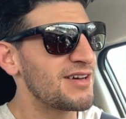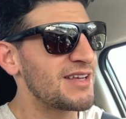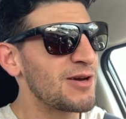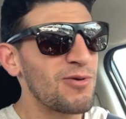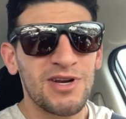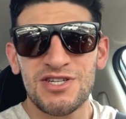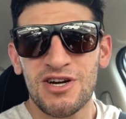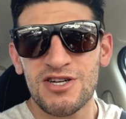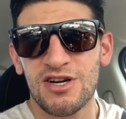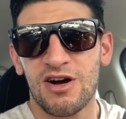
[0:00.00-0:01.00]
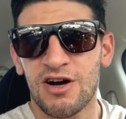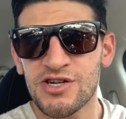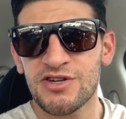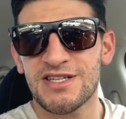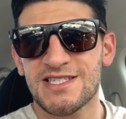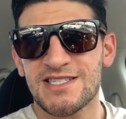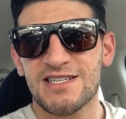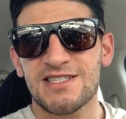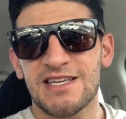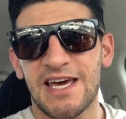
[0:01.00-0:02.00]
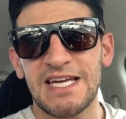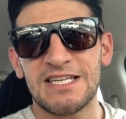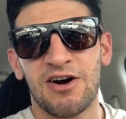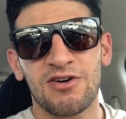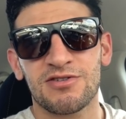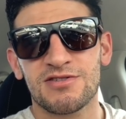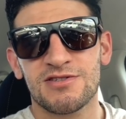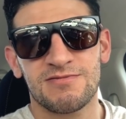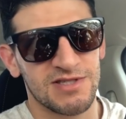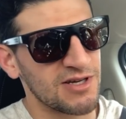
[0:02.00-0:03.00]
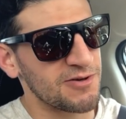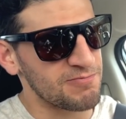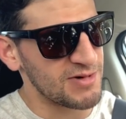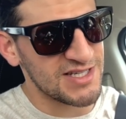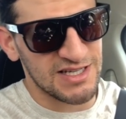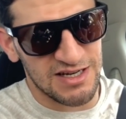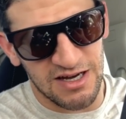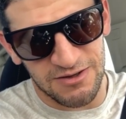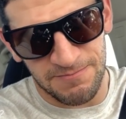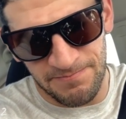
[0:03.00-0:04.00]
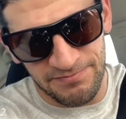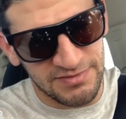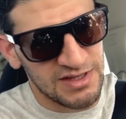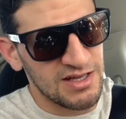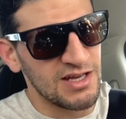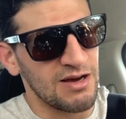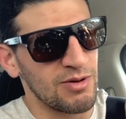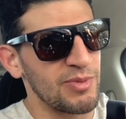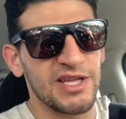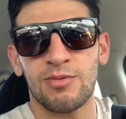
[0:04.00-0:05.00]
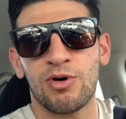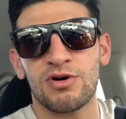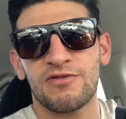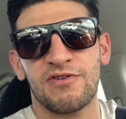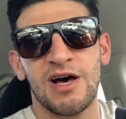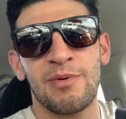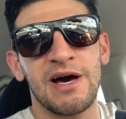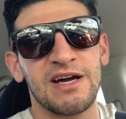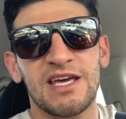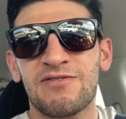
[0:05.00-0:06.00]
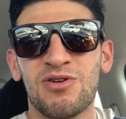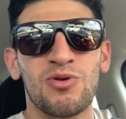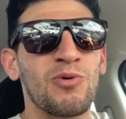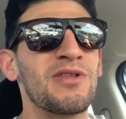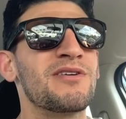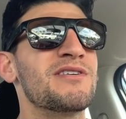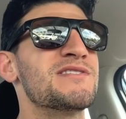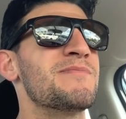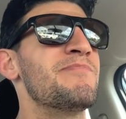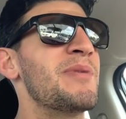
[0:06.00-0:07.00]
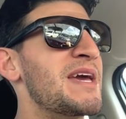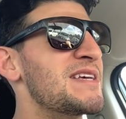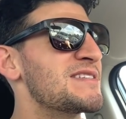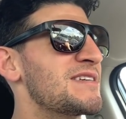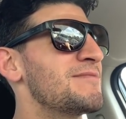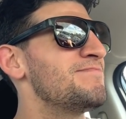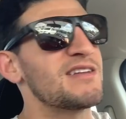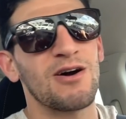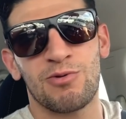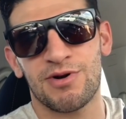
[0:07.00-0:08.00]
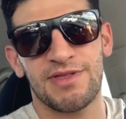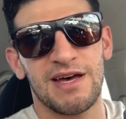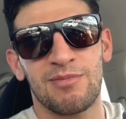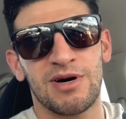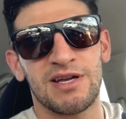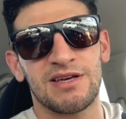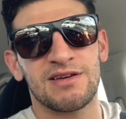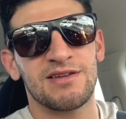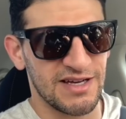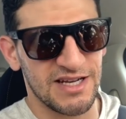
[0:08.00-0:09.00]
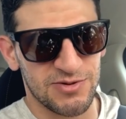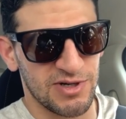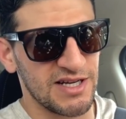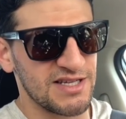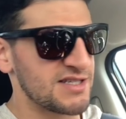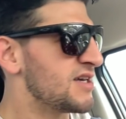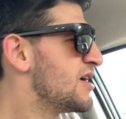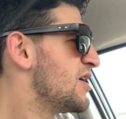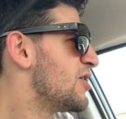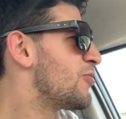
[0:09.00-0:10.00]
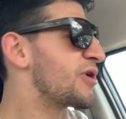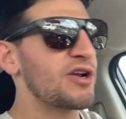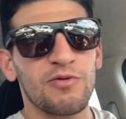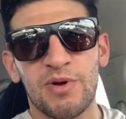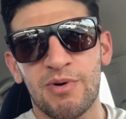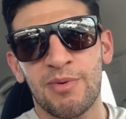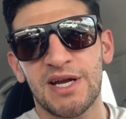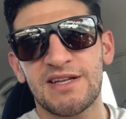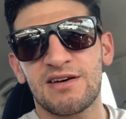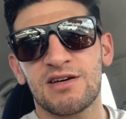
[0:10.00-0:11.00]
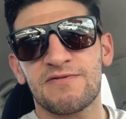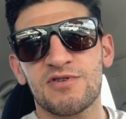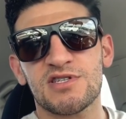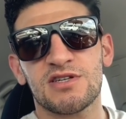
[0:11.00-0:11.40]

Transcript: and they want to charge $168. So I said no. I'm gonna bite the bullet, fly back, even though the weather is amazing. Not worth that money. It is what it is. We're gonna go meet my buddy Dylan for